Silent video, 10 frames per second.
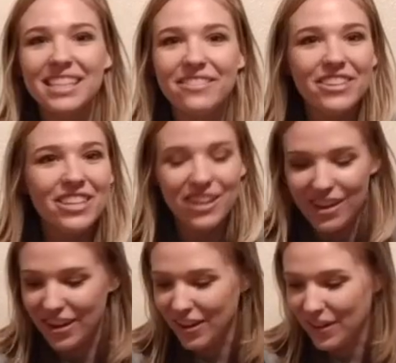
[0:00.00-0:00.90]
even
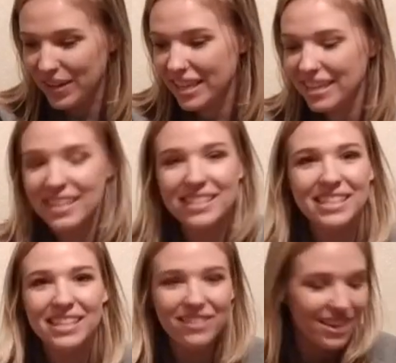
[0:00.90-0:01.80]
know. He
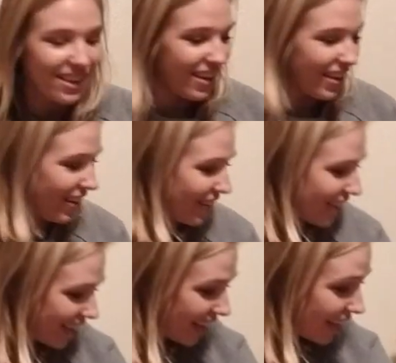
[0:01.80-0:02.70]
doesn't even know.